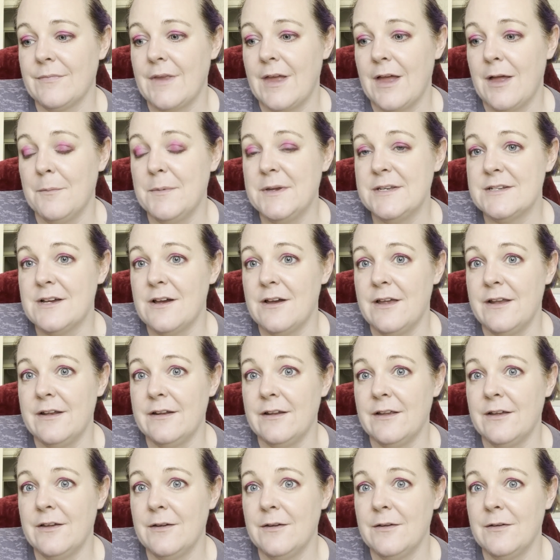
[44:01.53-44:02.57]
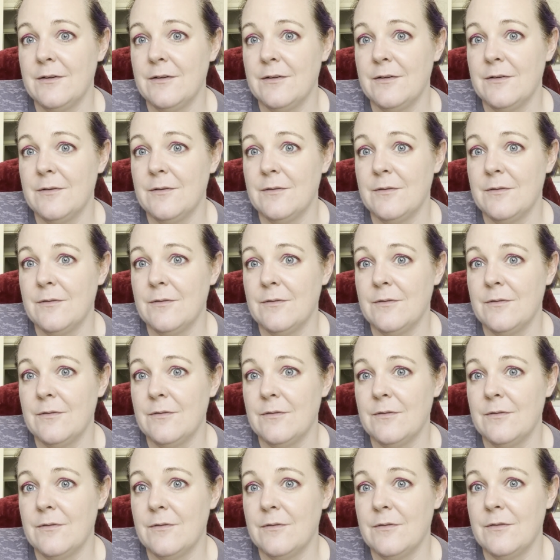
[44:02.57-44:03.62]
I'll be done
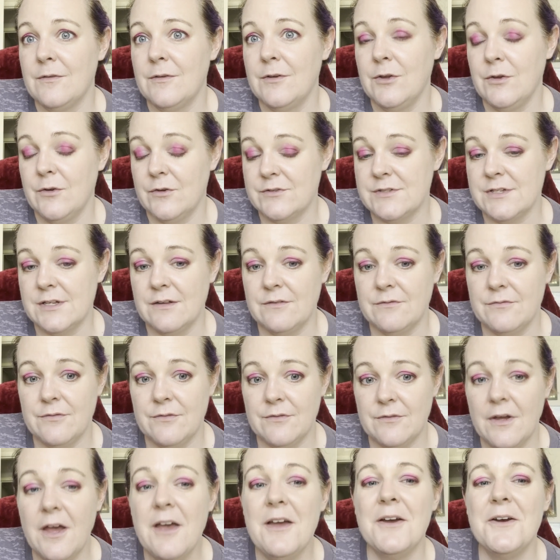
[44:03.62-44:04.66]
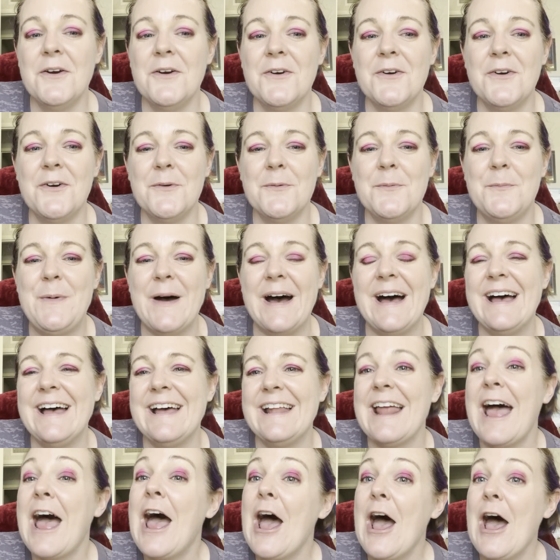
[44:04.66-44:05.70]
New Year's Eve. But I'm
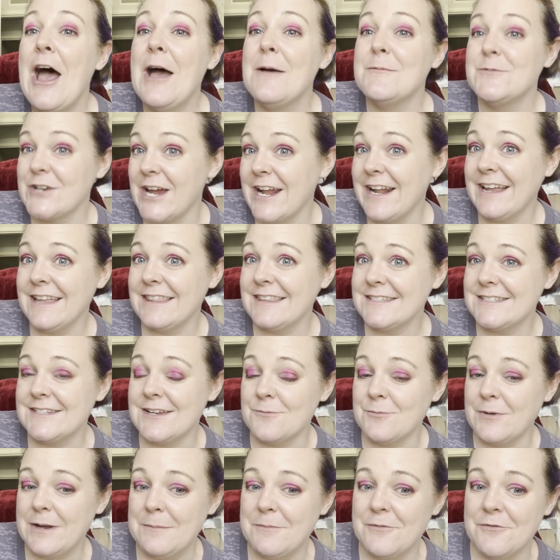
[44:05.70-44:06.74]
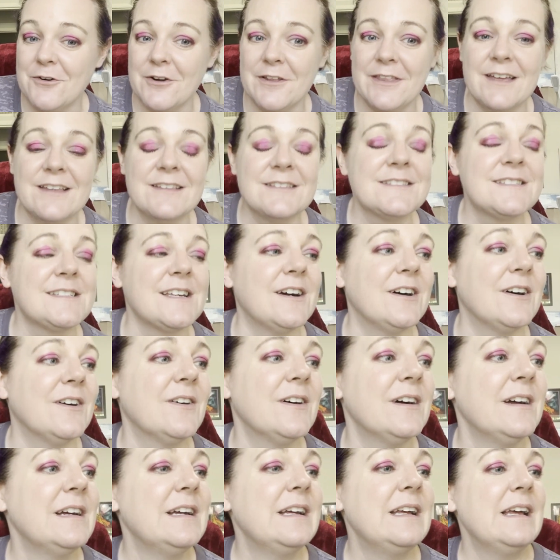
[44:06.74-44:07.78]
trying to get this done way before then,
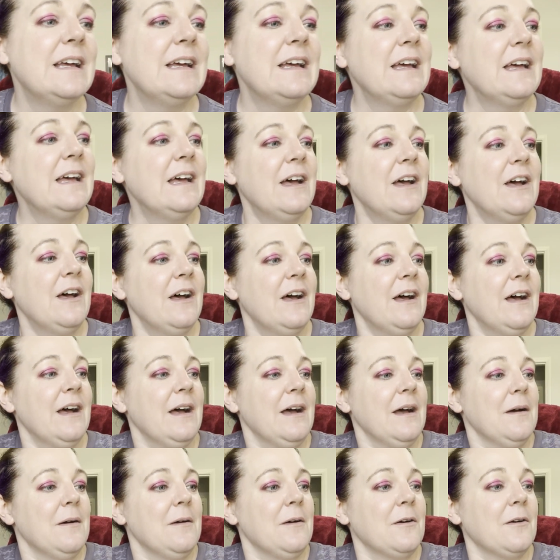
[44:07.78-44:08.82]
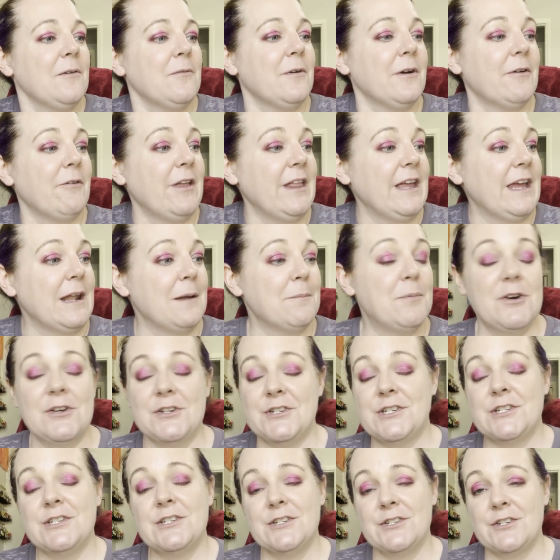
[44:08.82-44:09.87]
so we're really going to
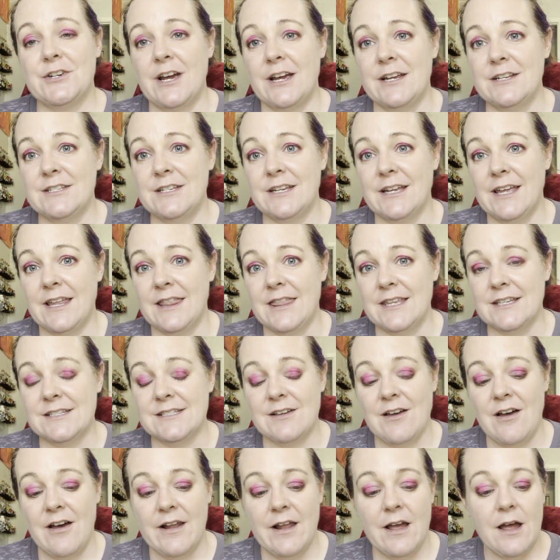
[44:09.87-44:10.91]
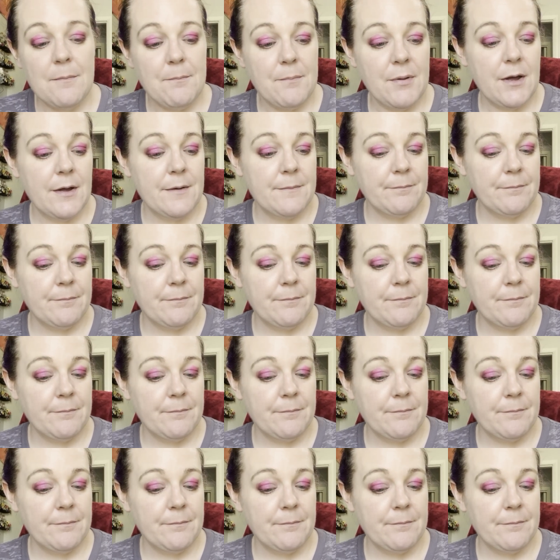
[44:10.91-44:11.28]
push to try to get this caught up.